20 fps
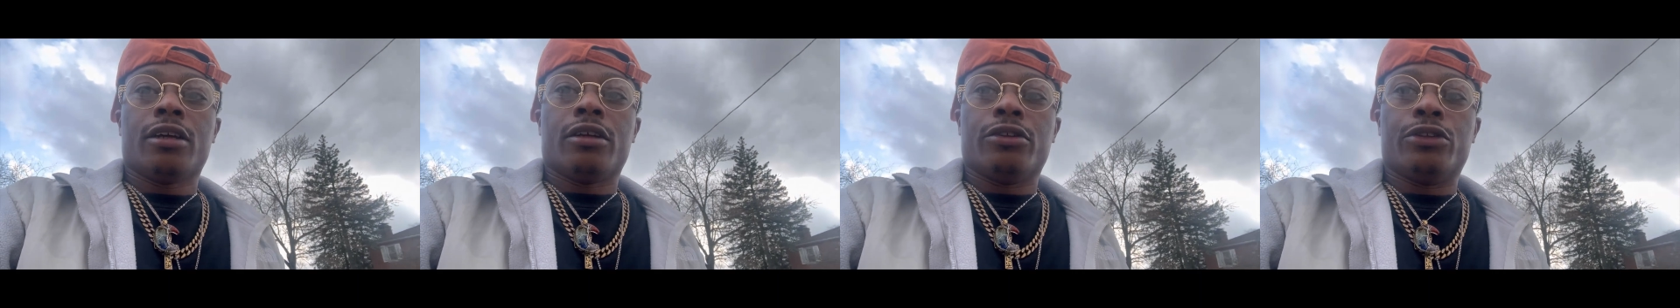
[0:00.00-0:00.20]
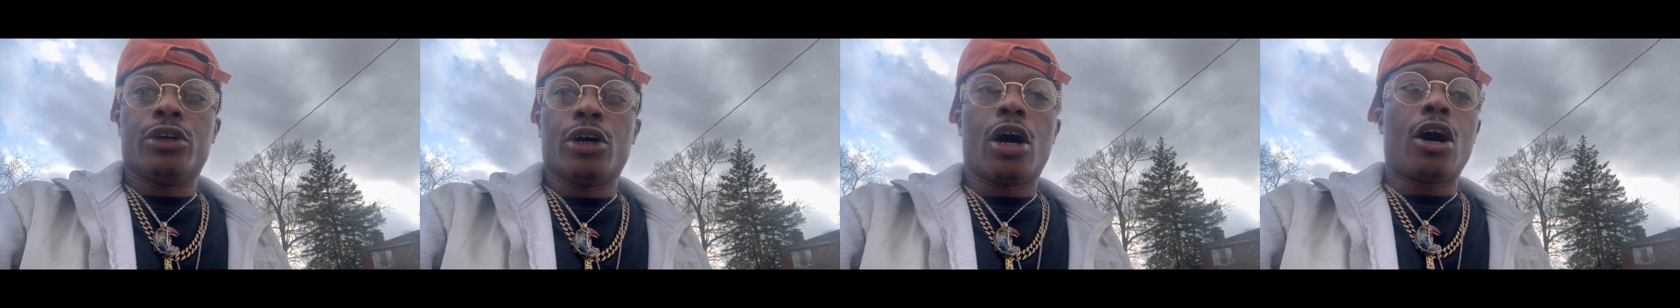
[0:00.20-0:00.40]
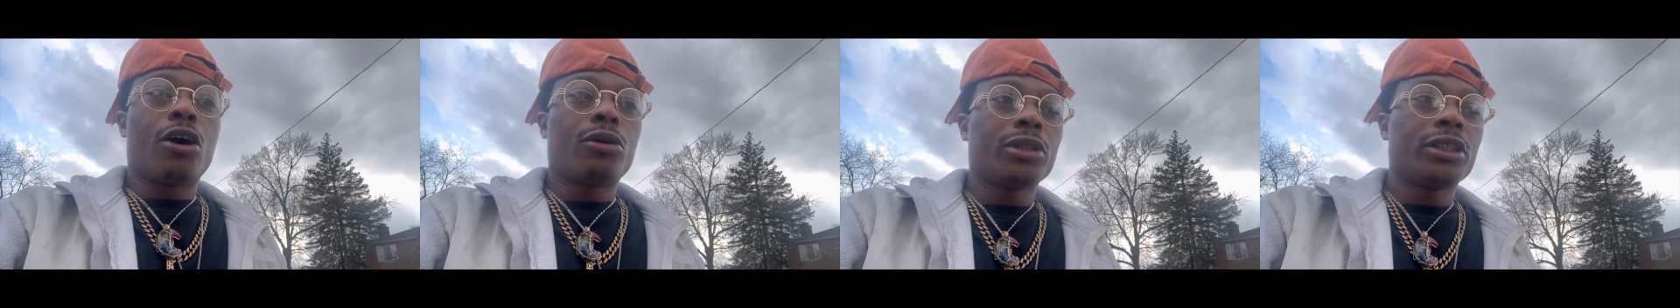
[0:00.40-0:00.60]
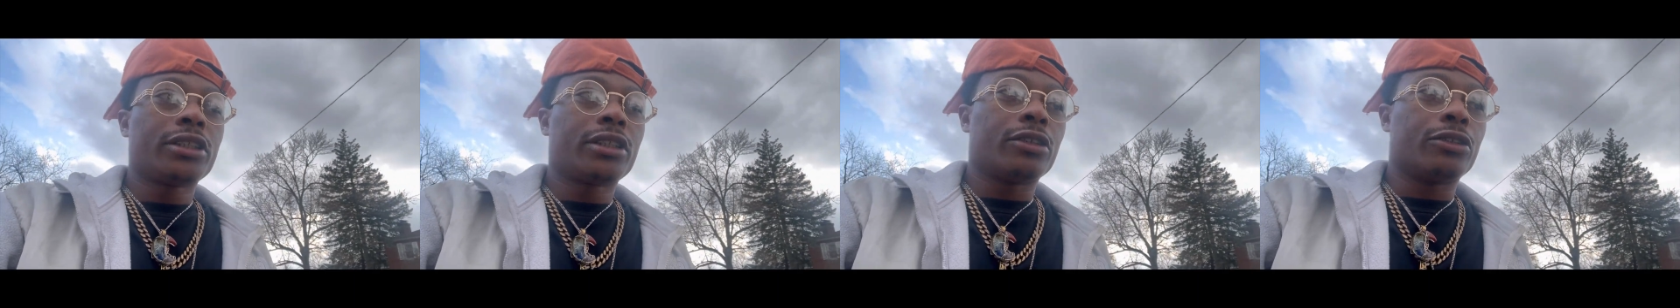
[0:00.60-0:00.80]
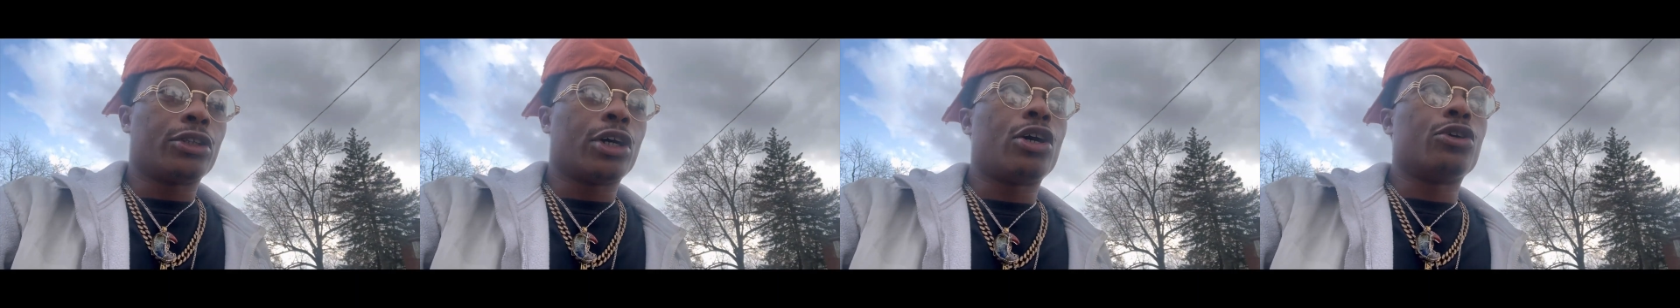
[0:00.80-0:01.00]

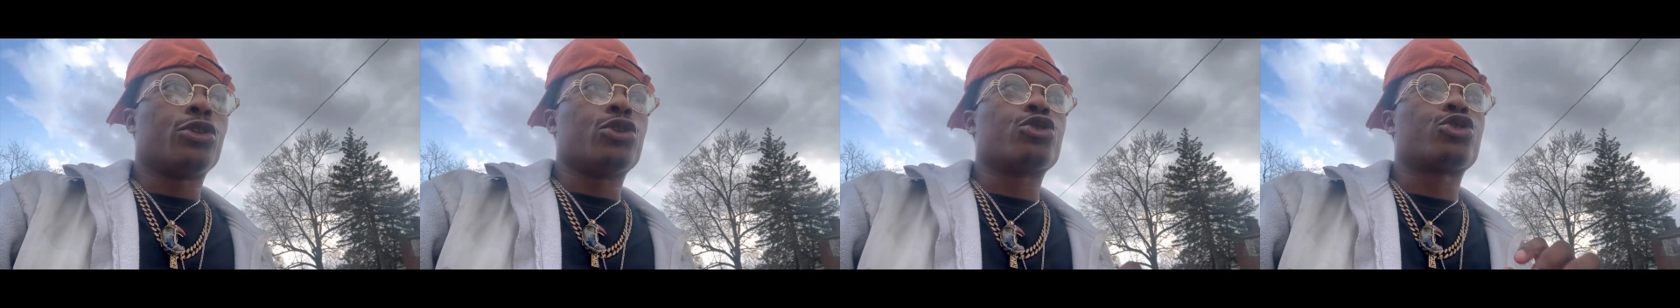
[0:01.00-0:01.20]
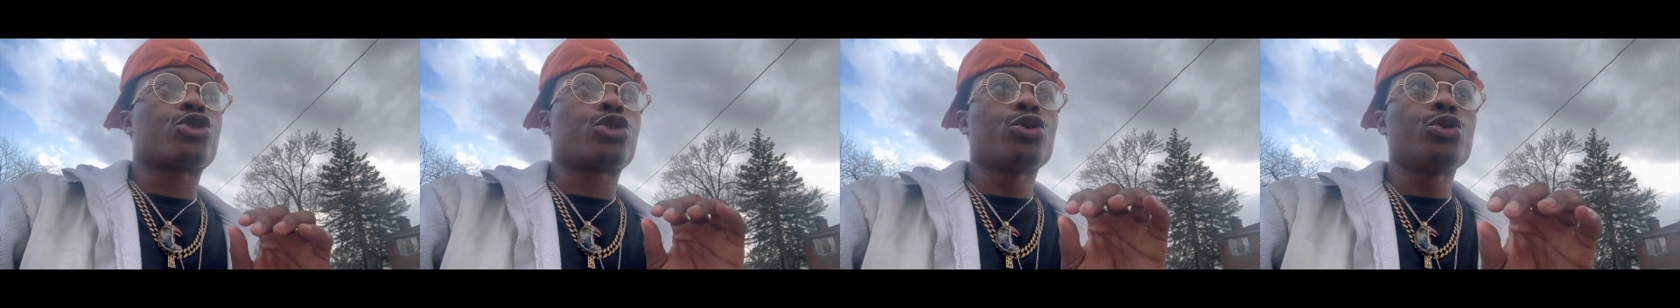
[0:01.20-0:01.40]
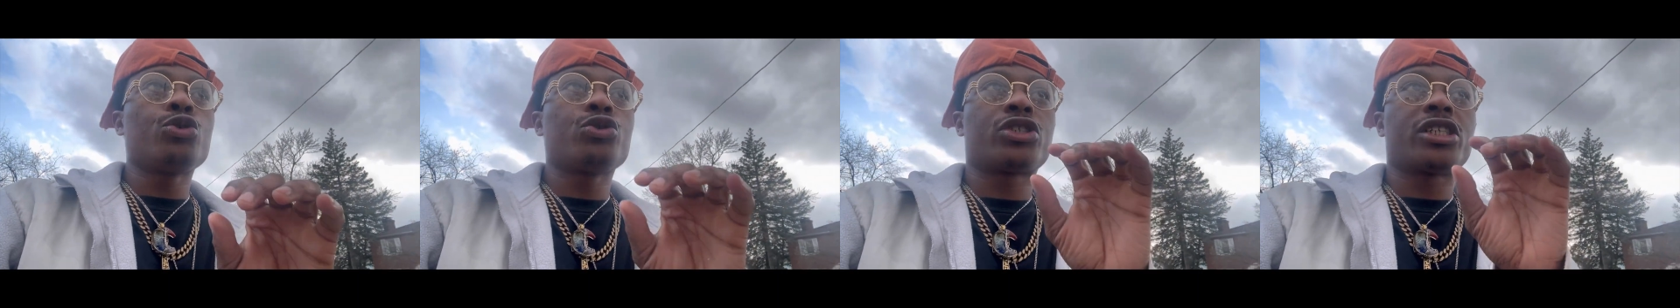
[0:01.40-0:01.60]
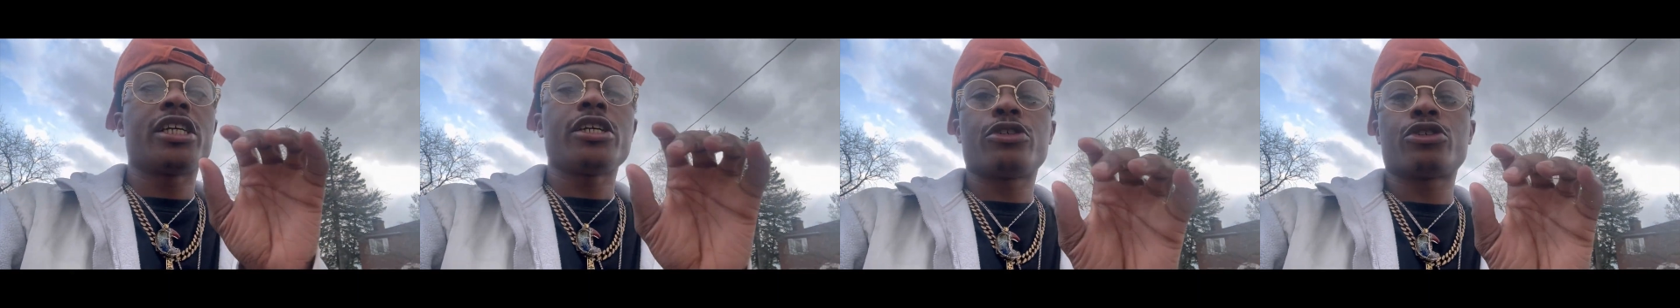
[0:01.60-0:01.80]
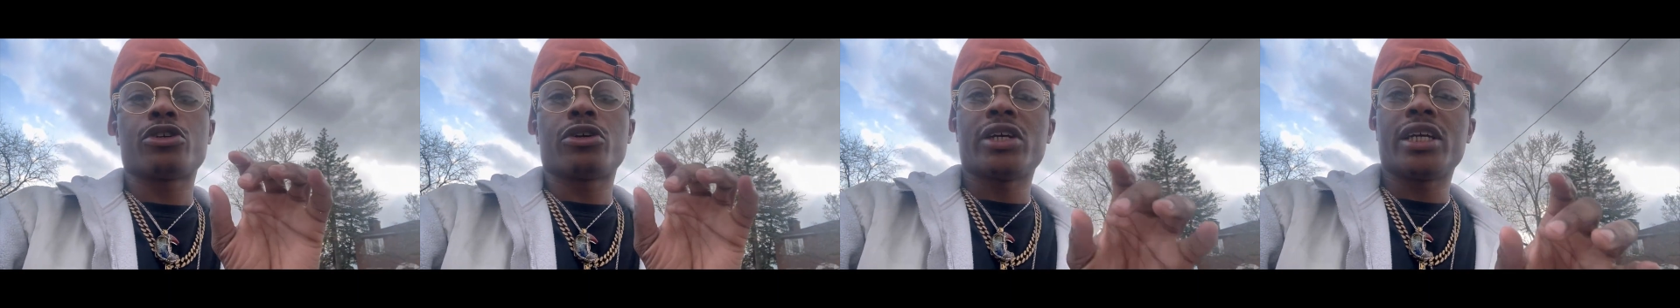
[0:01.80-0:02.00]
The true
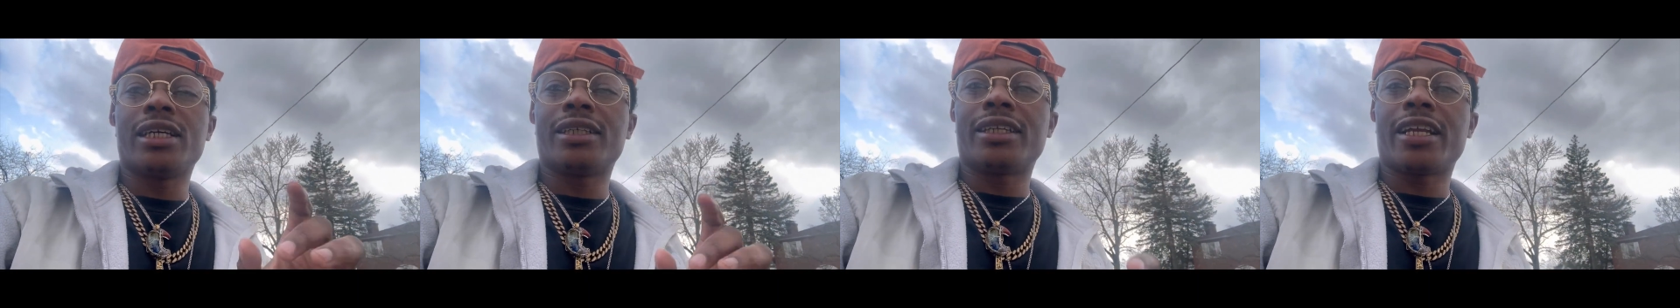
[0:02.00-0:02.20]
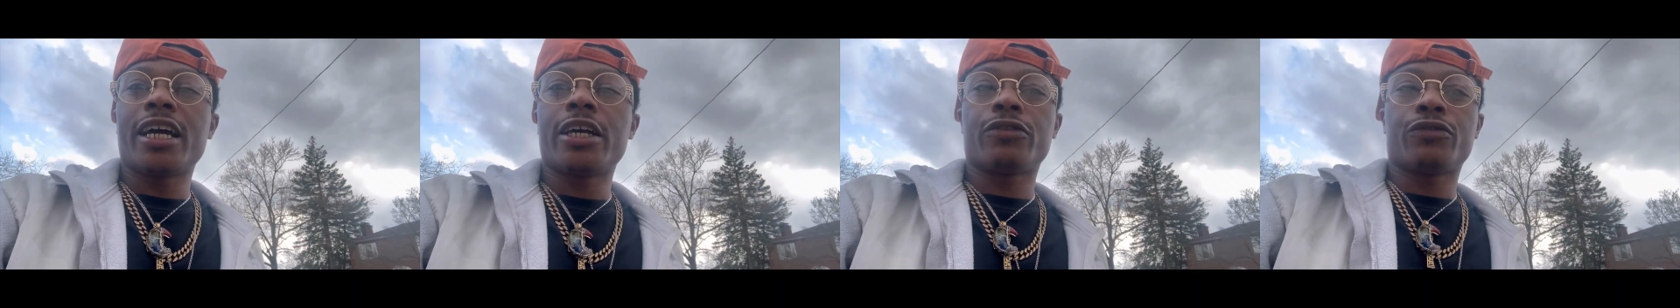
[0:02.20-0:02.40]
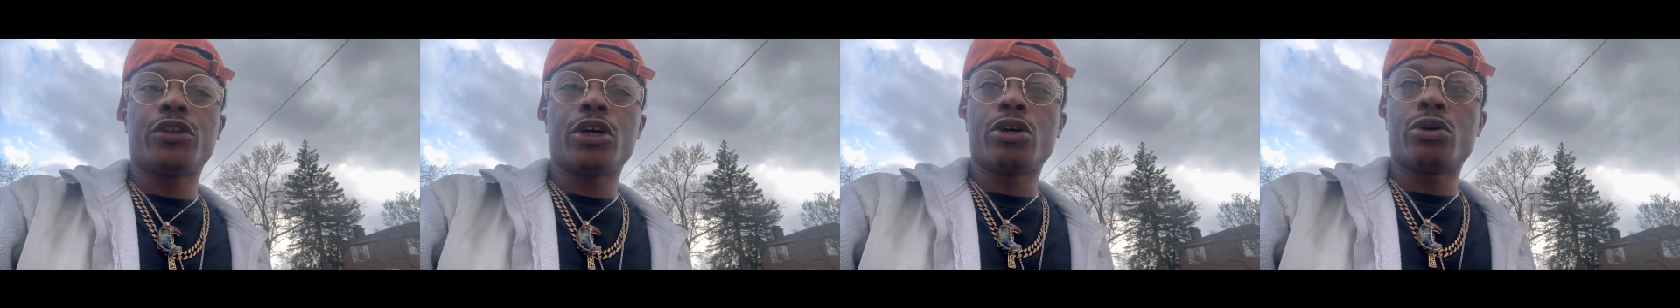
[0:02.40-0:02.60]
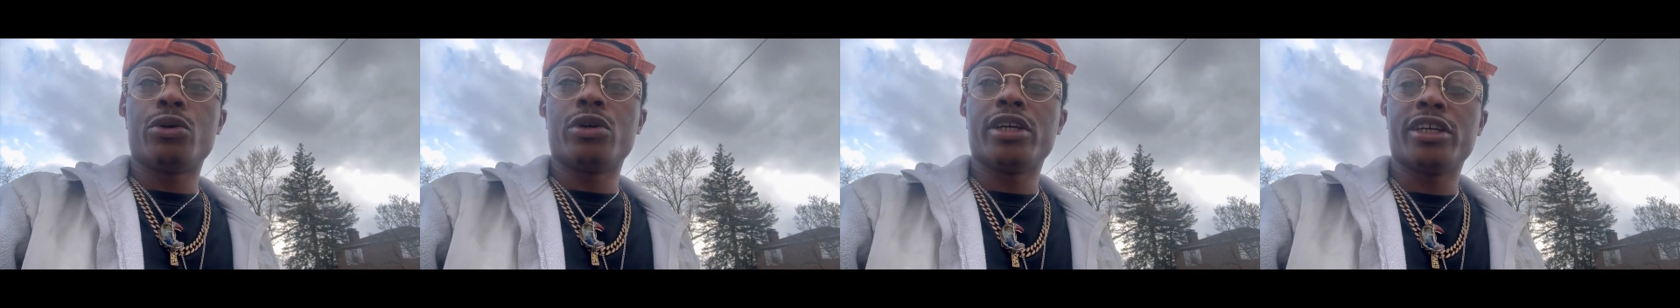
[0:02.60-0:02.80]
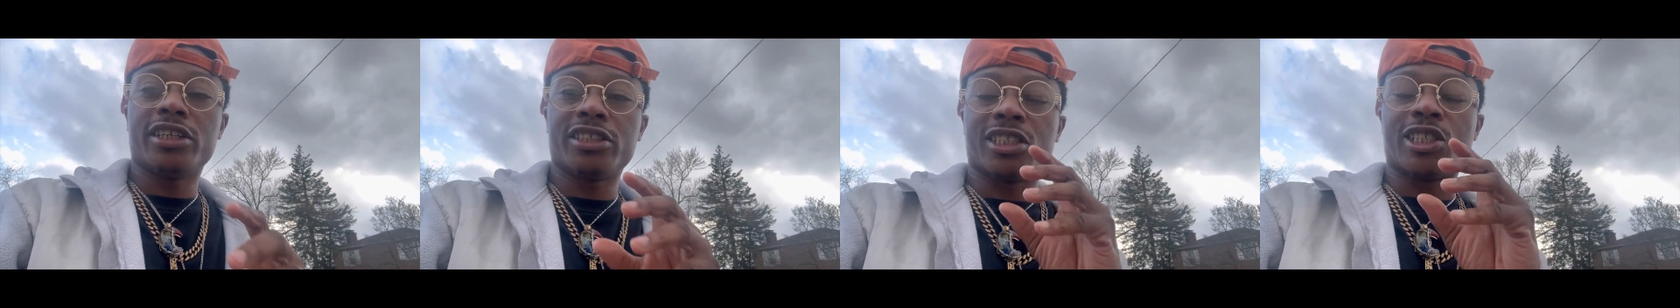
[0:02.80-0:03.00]
teacher in life, though,
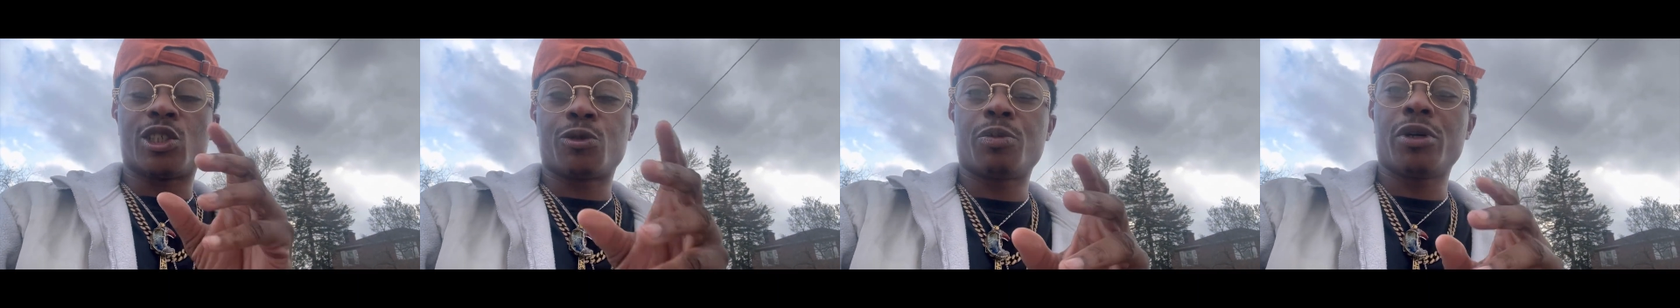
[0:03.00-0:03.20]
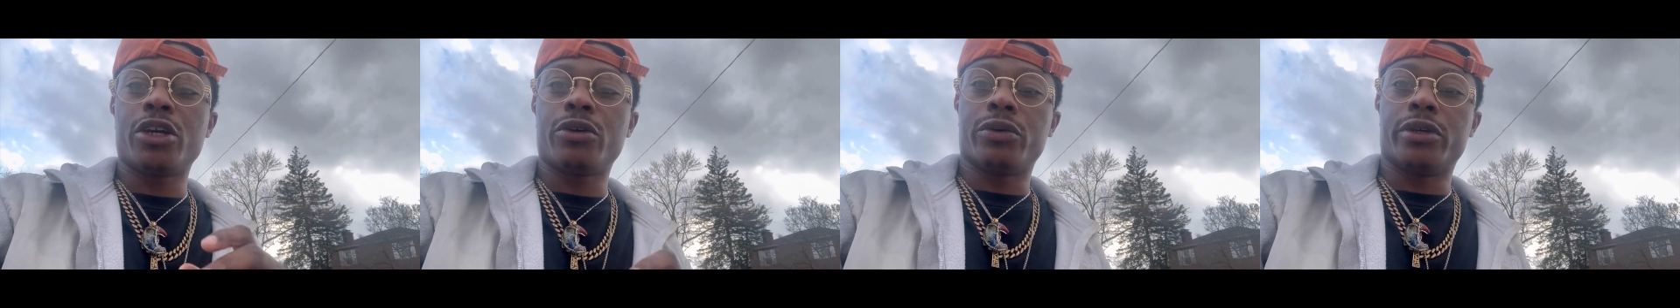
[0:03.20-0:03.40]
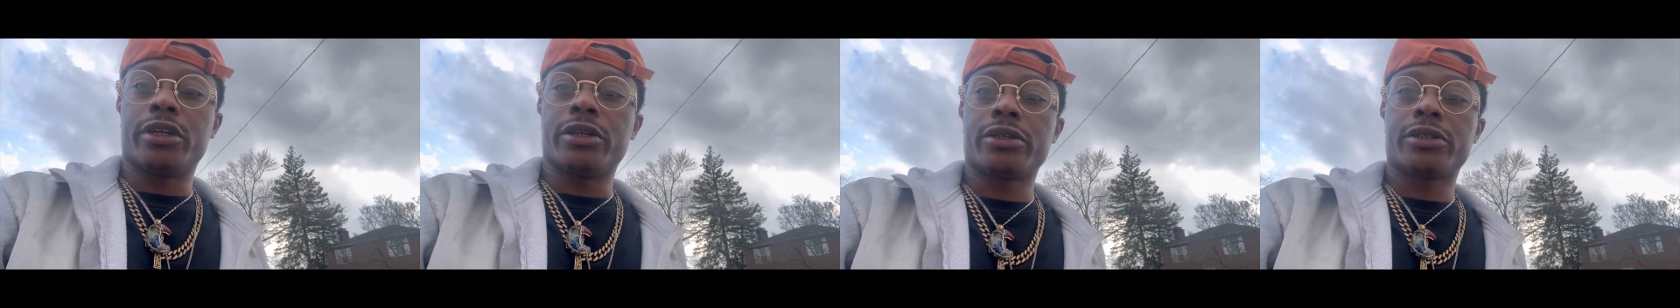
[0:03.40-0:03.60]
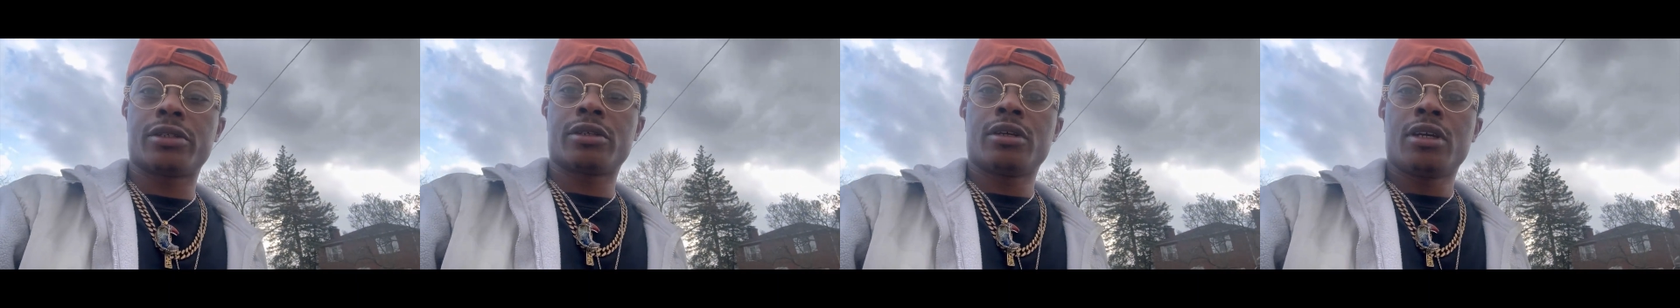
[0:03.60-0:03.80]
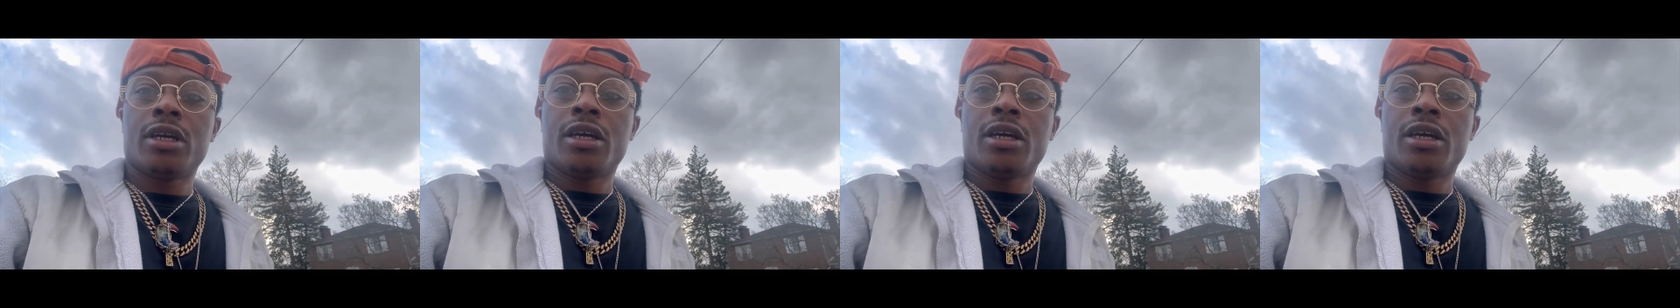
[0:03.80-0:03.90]
is experience.